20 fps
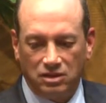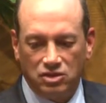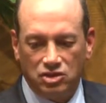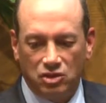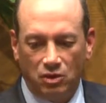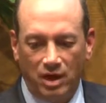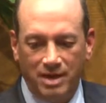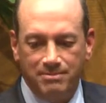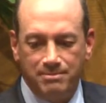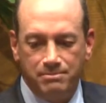
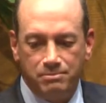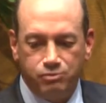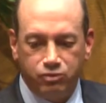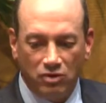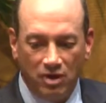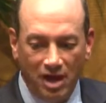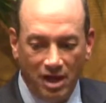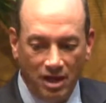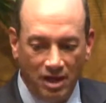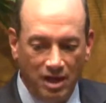So I
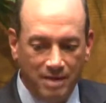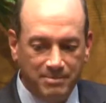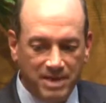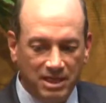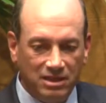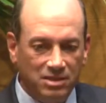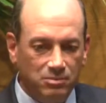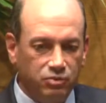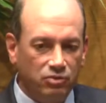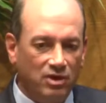
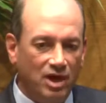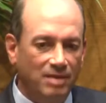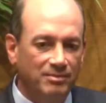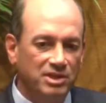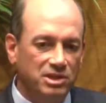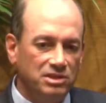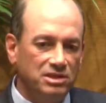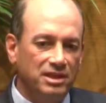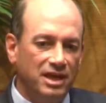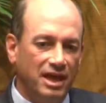make them
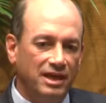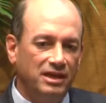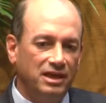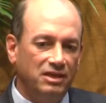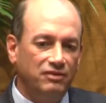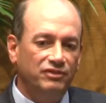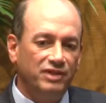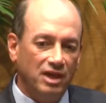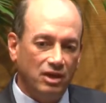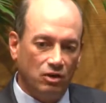promise that
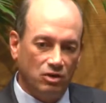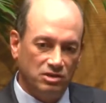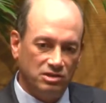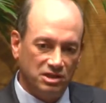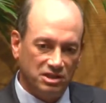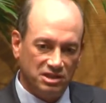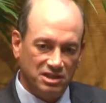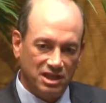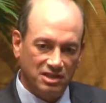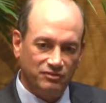if they are
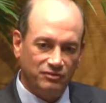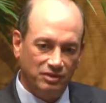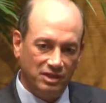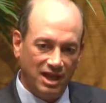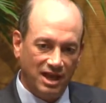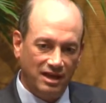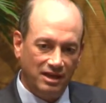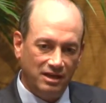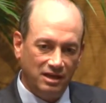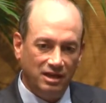
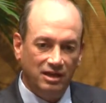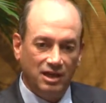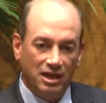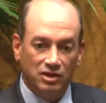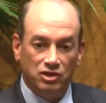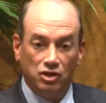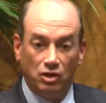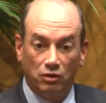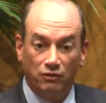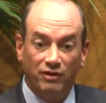successful at it,
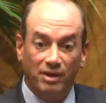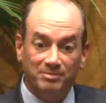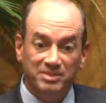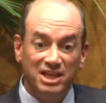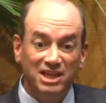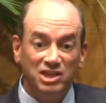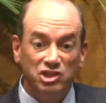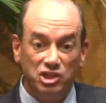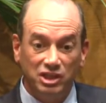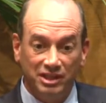and if I'm
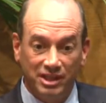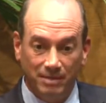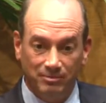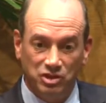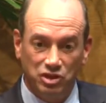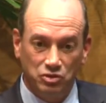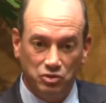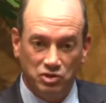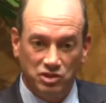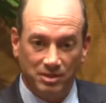teaching
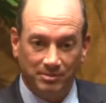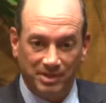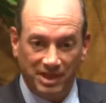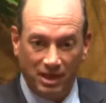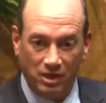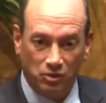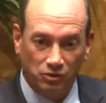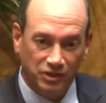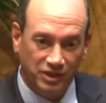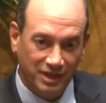them to do
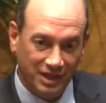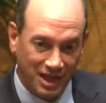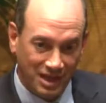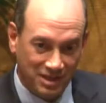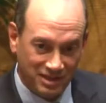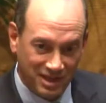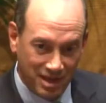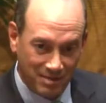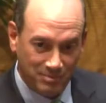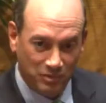something I don't think
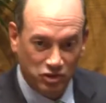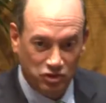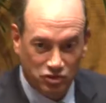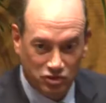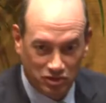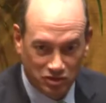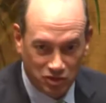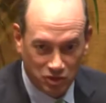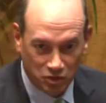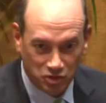has that
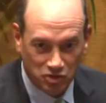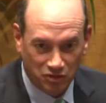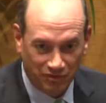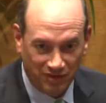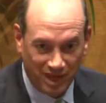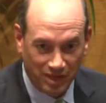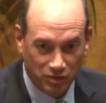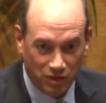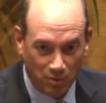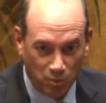much social
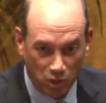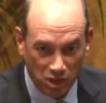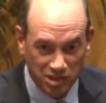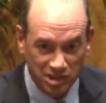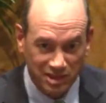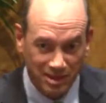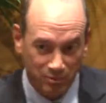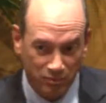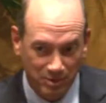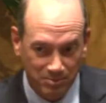value, I'm one
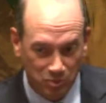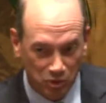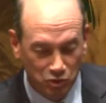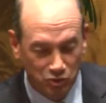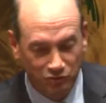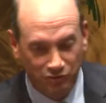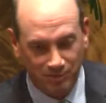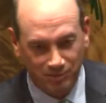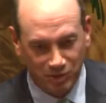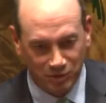step
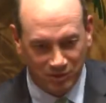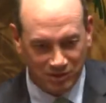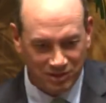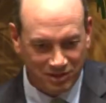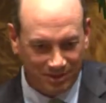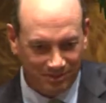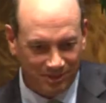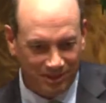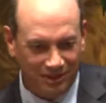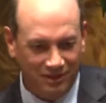removed from doing
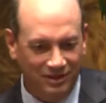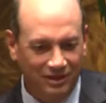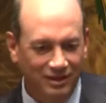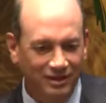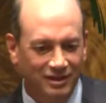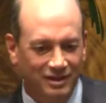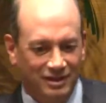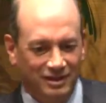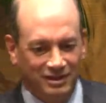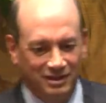something
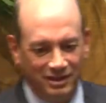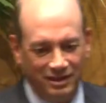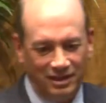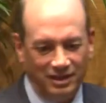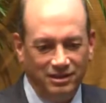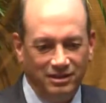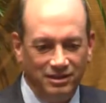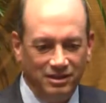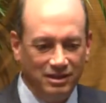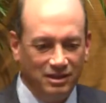that
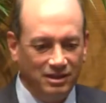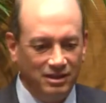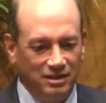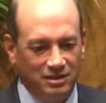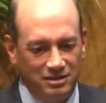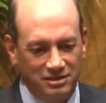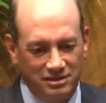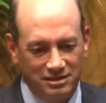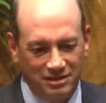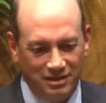I think
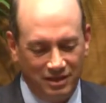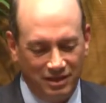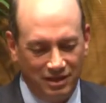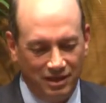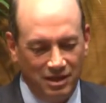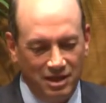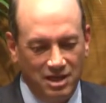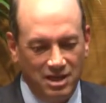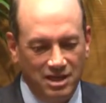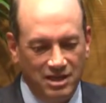is
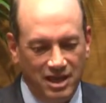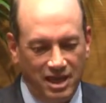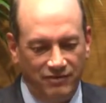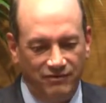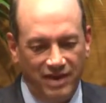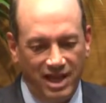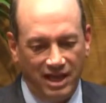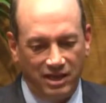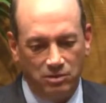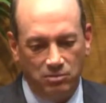
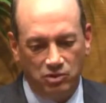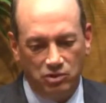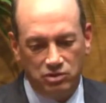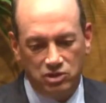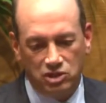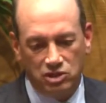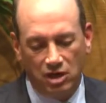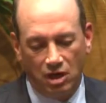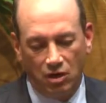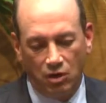that valuable.
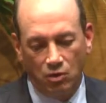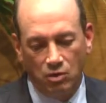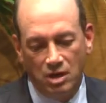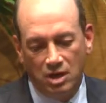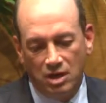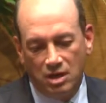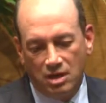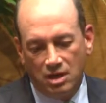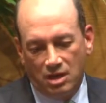So